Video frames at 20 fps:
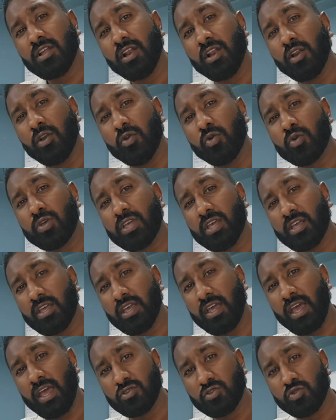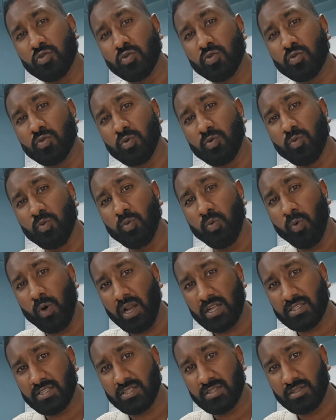looking into
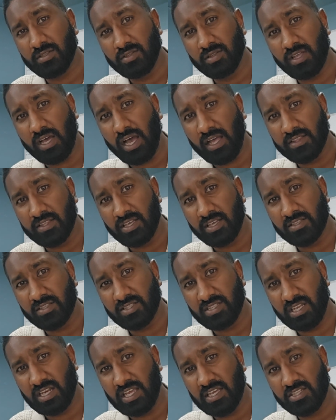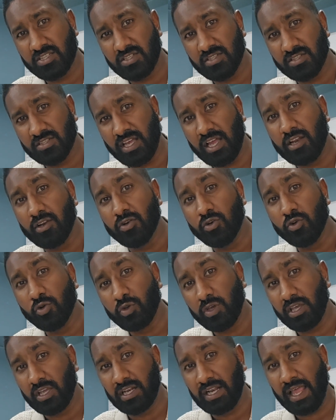what the other installations are
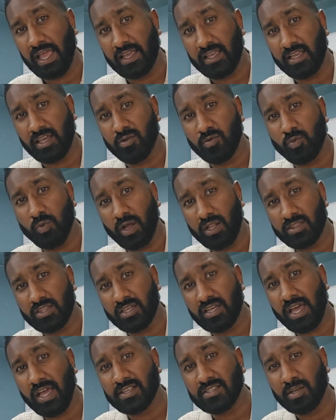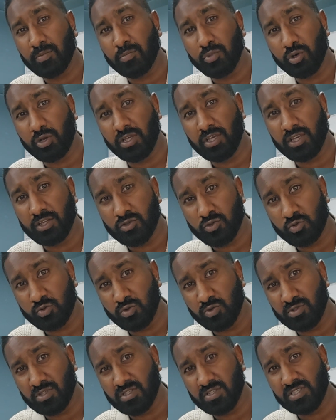looking like and what the guys are putting into
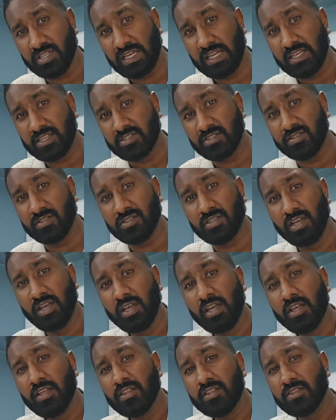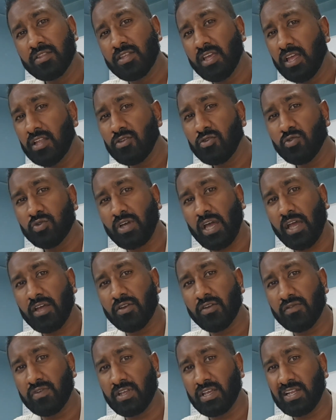those installations, then you
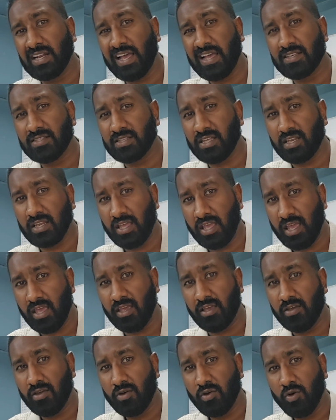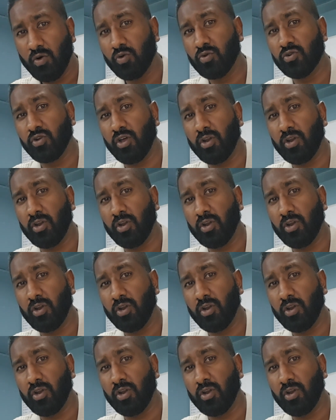kind of realize that, hey, hold